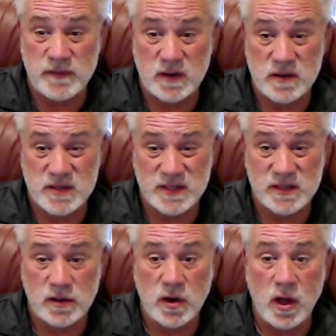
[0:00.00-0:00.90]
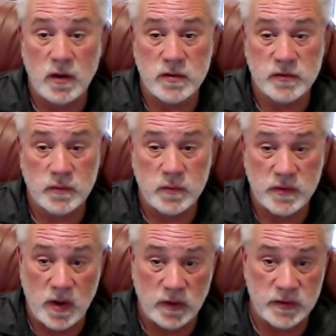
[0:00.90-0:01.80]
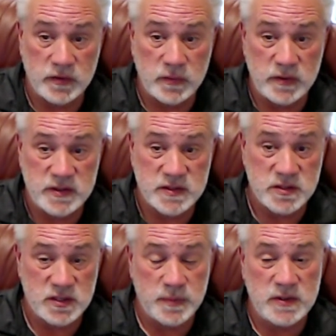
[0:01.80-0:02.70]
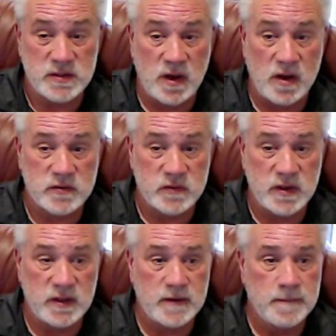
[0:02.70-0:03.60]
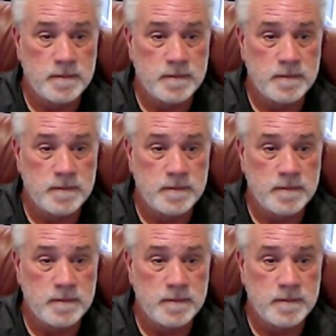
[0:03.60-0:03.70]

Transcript: $600 with all the duties and shipping to Australia.